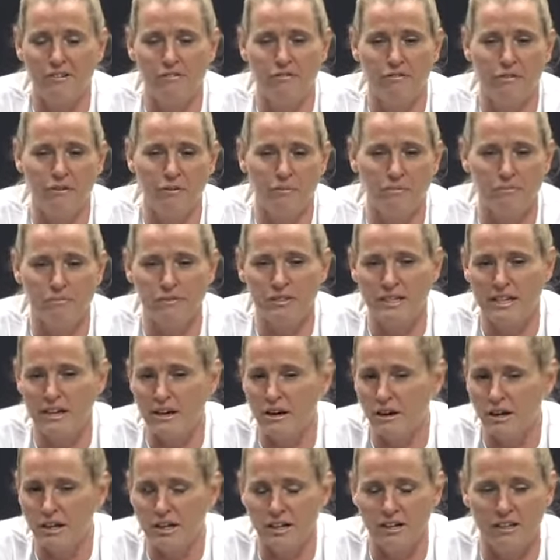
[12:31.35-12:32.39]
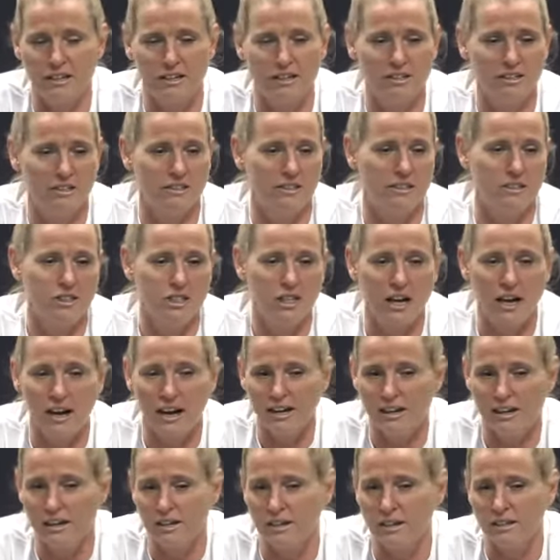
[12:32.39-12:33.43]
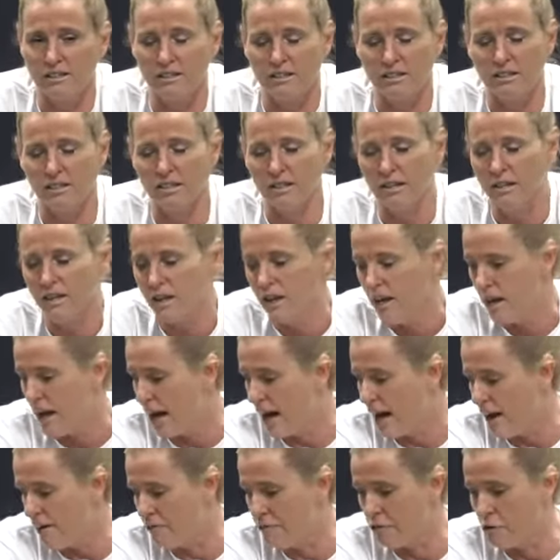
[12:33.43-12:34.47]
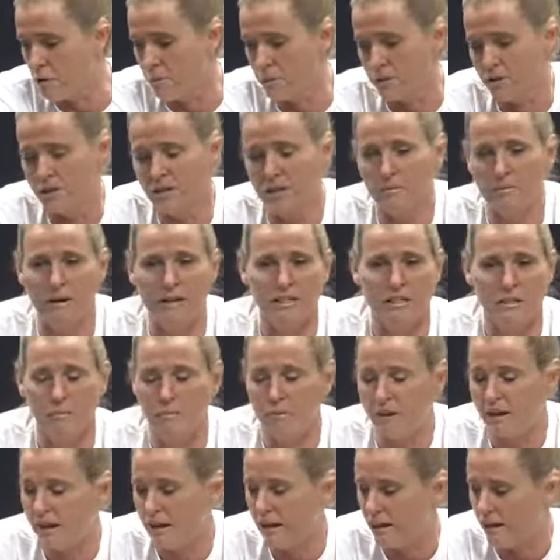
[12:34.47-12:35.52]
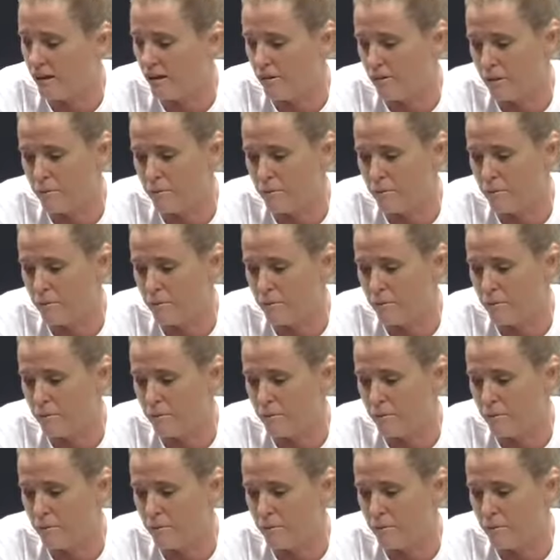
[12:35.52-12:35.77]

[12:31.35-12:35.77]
from De'Erica to LaChina to, I have former teammates that played.